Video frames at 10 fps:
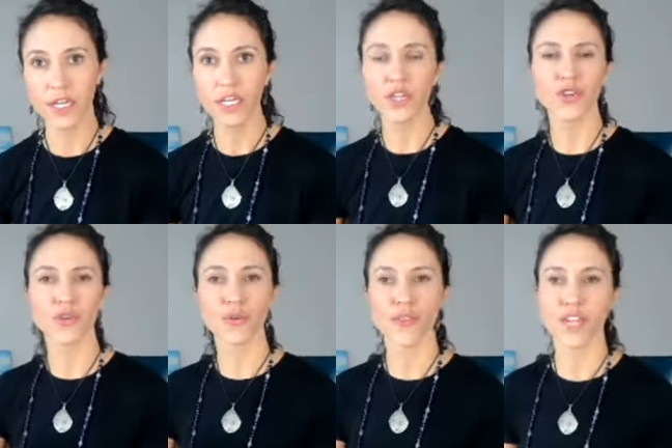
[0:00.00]
You
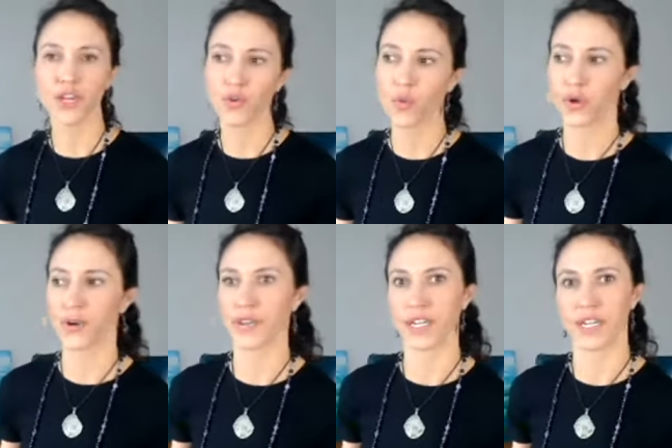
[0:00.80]
don't think you're
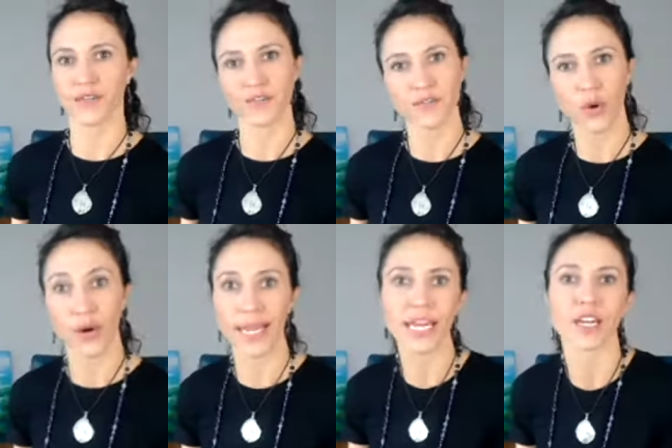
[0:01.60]
worthy enough of
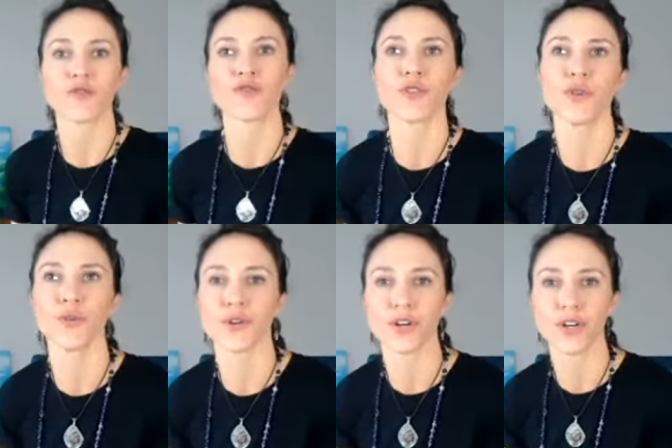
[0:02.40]
organic food
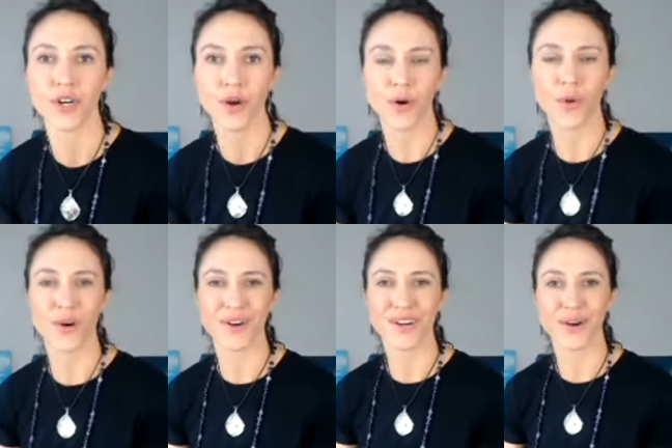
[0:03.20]
or
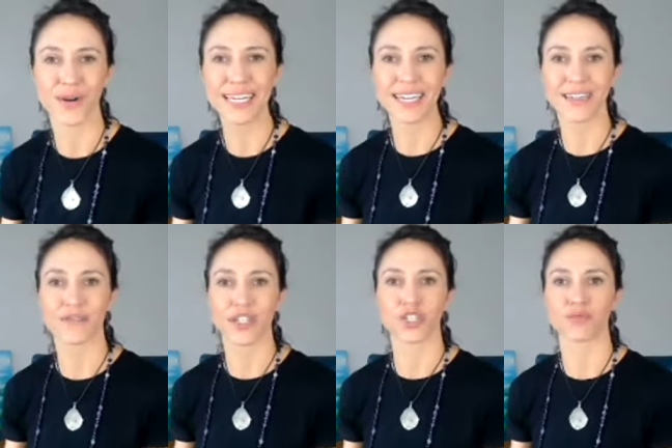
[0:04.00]
or or eating
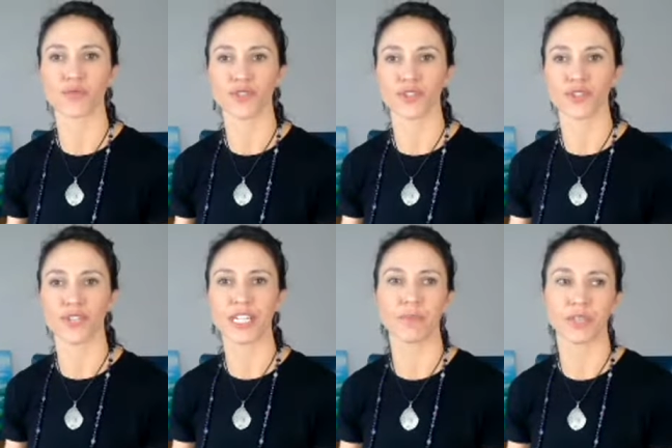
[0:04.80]
vegetables. You just want to
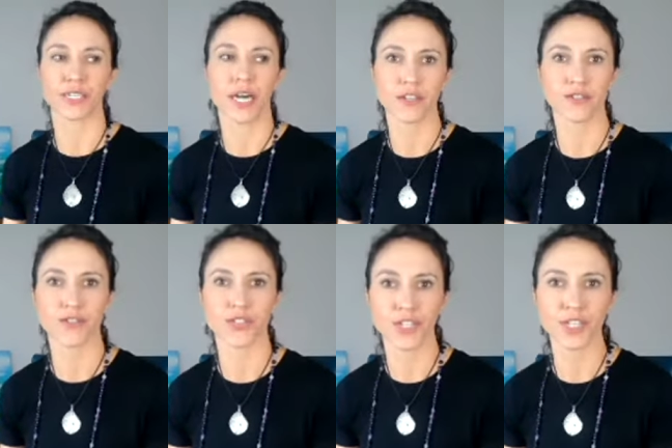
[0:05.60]
eat McDonald's
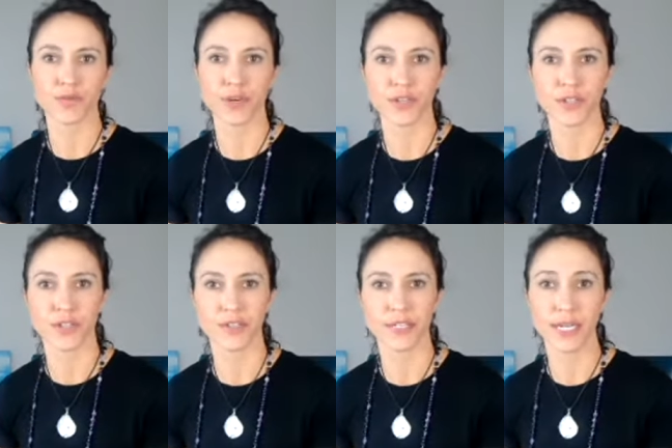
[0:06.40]
cheeseburgers.
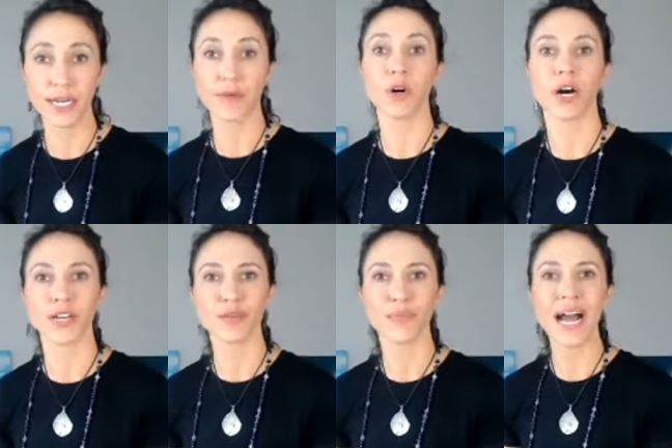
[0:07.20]
It's like, come on,
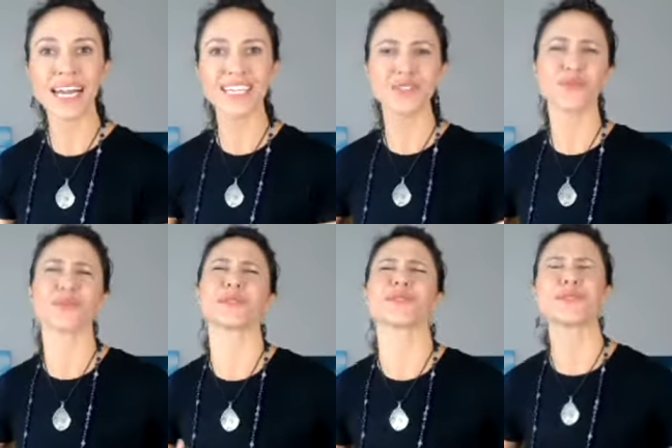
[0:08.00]
your body is worth
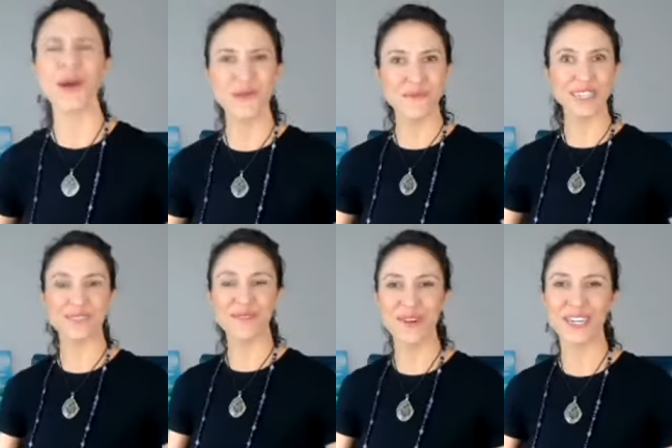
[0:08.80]
so much
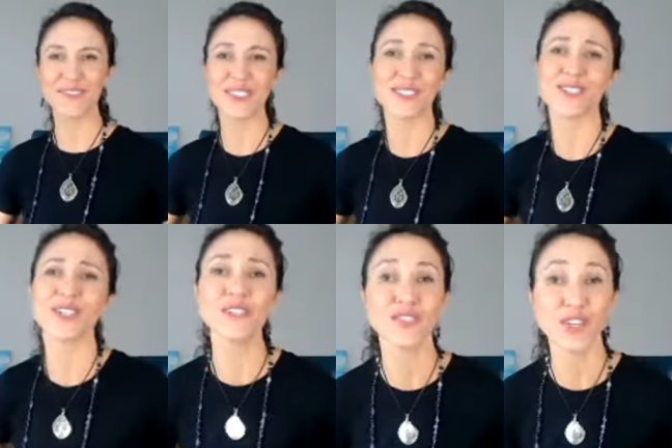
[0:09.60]
more. You
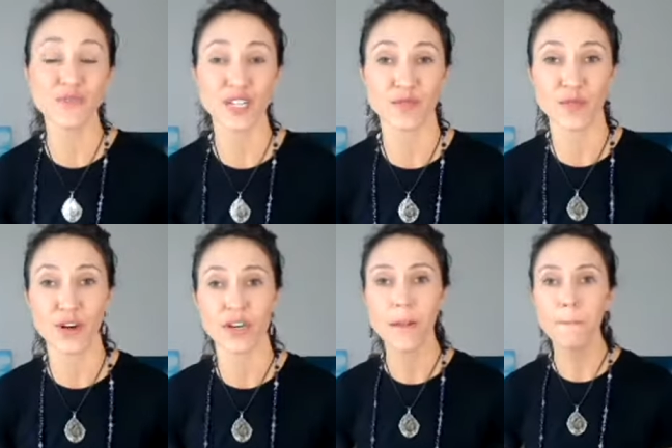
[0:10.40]
deserve so much
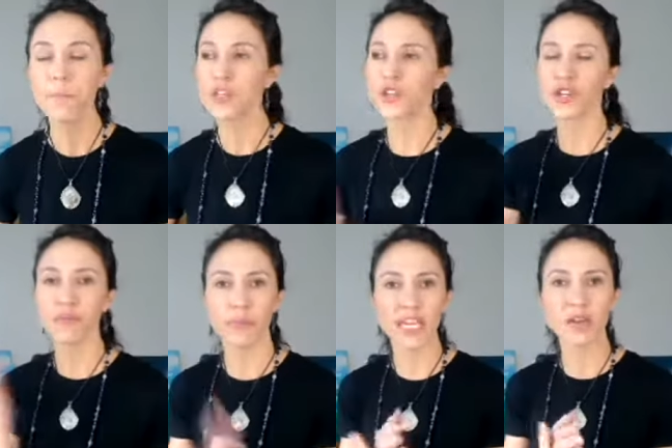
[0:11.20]
more. So your
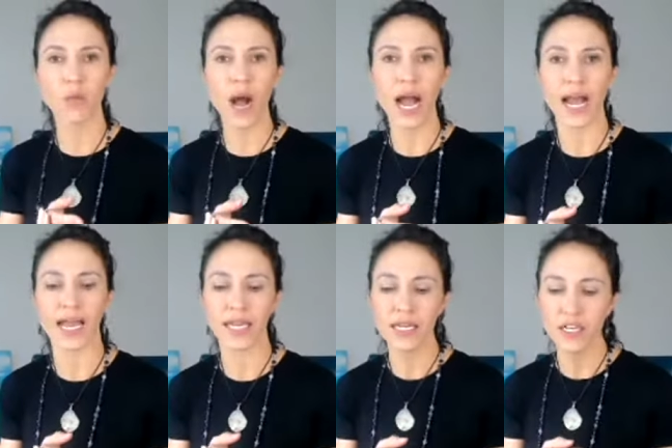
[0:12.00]
big why.